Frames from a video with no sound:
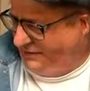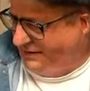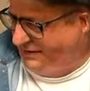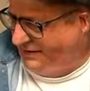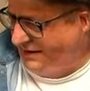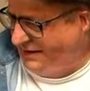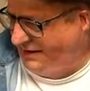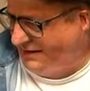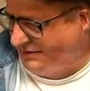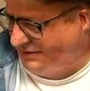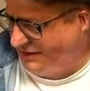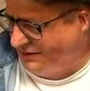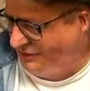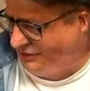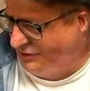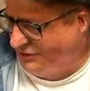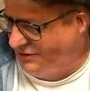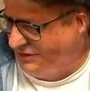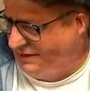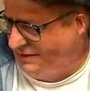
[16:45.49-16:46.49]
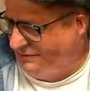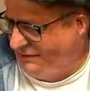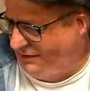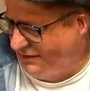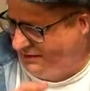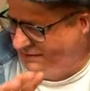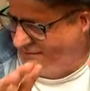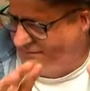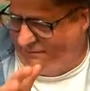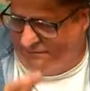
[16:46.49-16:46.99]
and then I'll show off
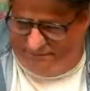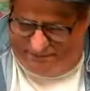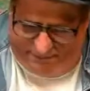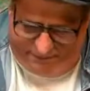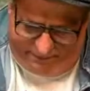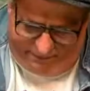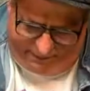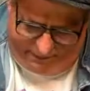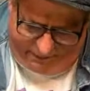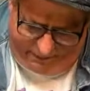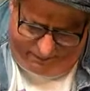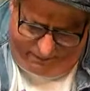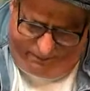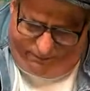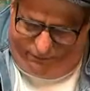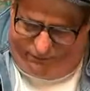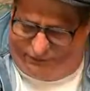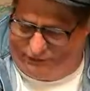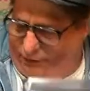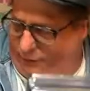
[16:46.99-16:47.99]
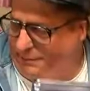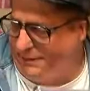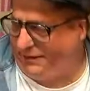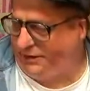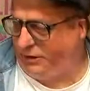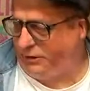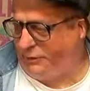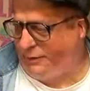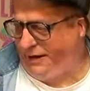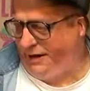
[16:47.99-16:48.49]
the two
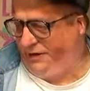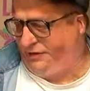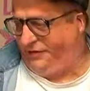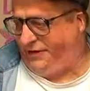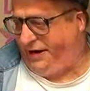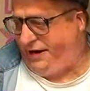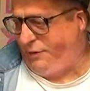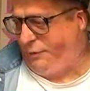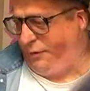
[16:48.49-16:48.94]
bigger grails that I